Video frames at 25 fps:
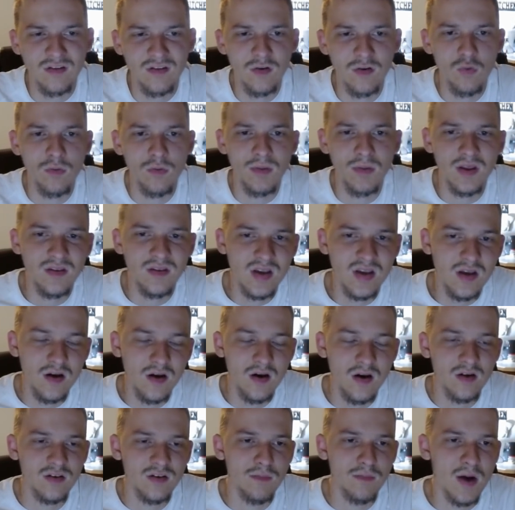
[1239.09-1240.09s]
to would be T-
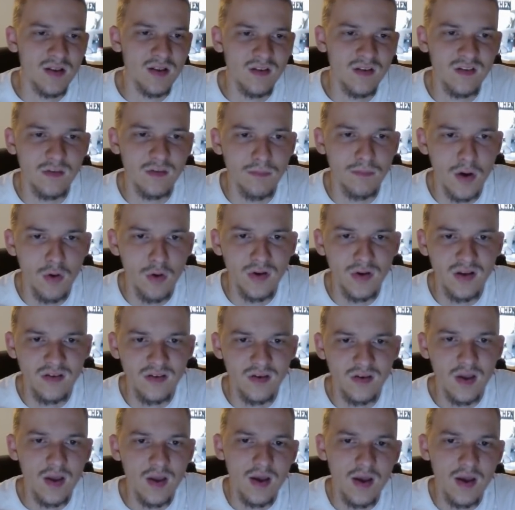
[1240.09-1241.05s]
uh, Sabonis,